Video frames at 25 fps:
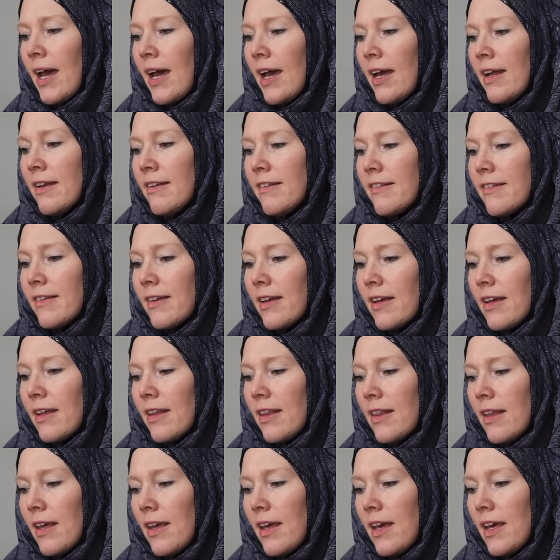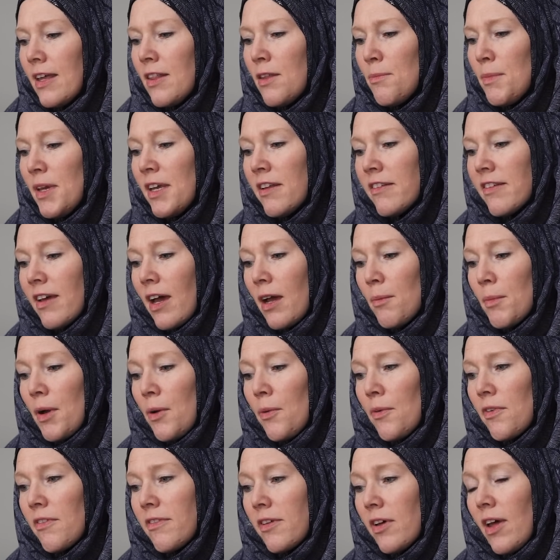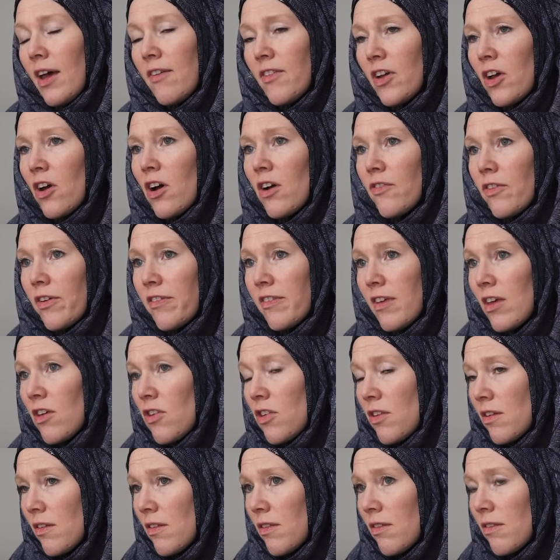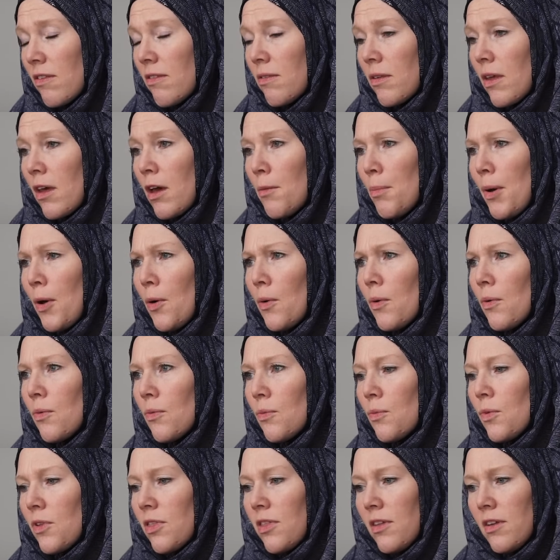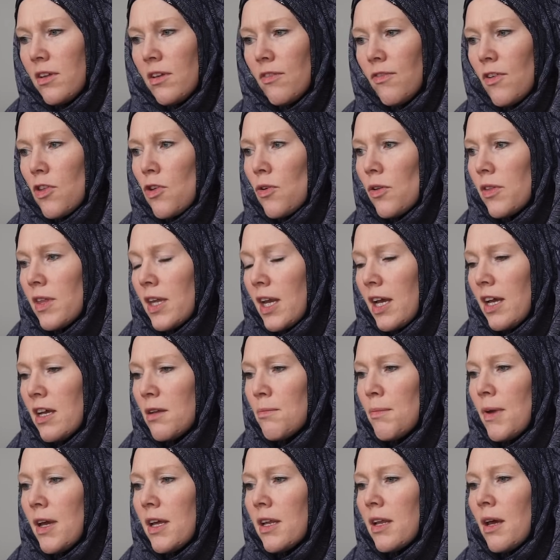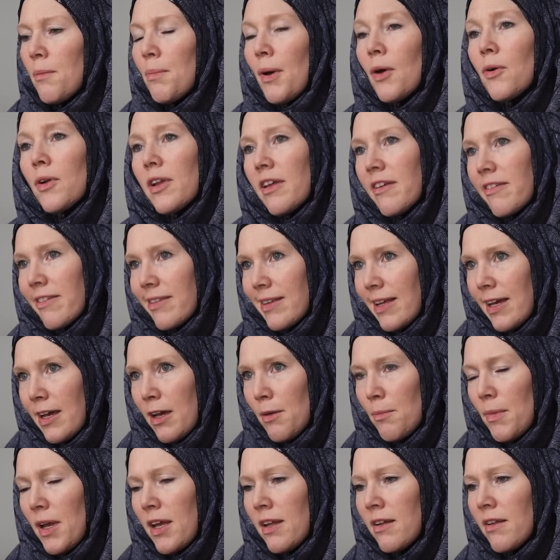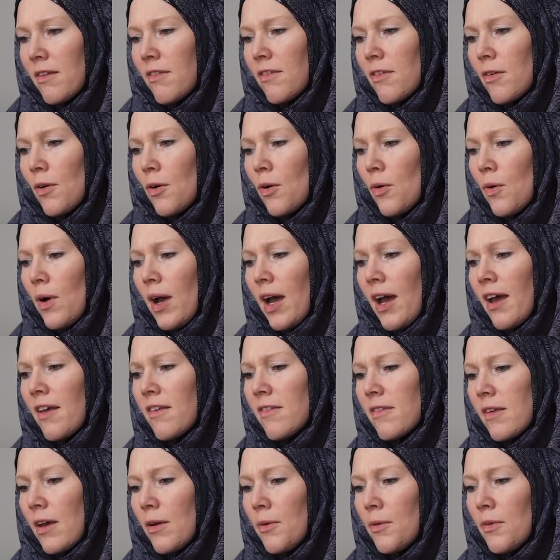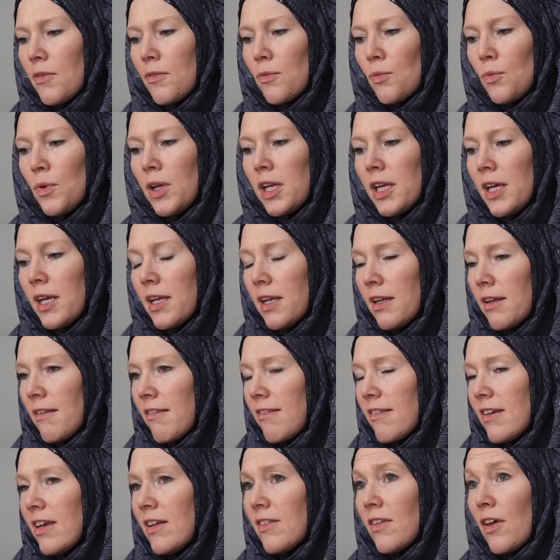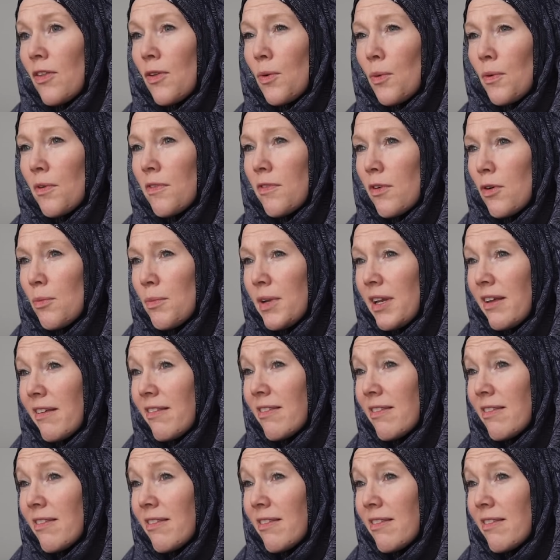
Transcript: And in the meantime, I was still having conversations with the individual that I had met about Islam. And so as I was reading and seeing that there were so many